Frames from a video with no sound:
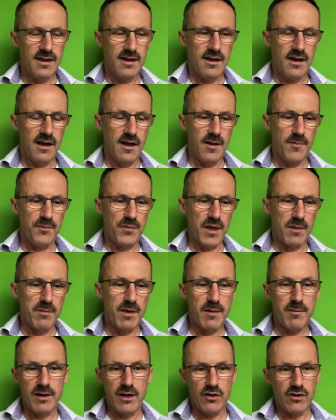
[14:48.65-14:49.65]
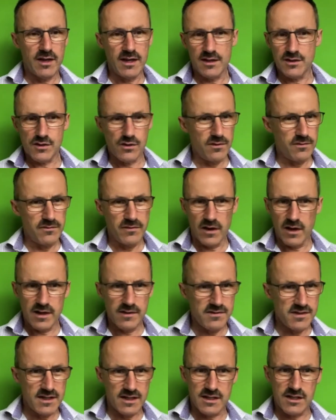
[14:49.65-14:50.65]
And maybe looking sort of
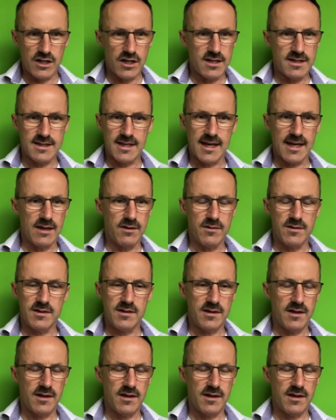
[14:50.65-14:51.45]
5-6 years out,